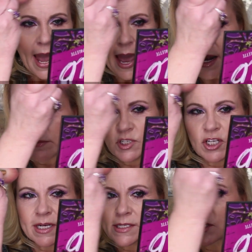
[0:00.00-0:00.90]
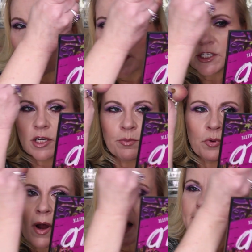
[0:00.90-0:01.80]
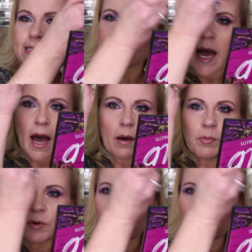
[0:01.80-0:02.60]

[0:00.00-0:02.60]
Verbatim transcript: And I'm just going to bronze up